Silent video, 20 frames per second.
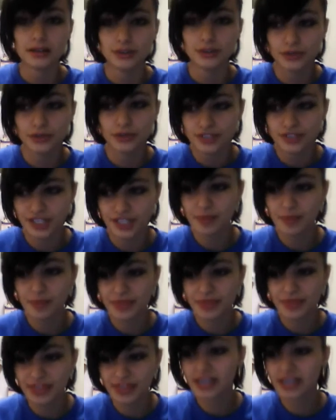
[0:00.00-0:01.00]
you're
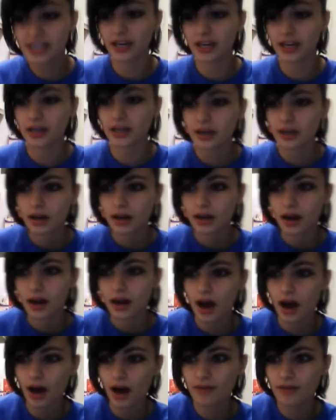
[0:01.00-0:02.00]
deep thinking
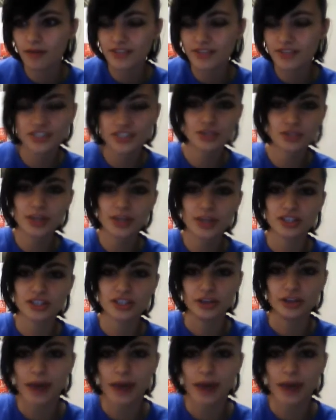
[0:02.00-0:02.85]
of the situation.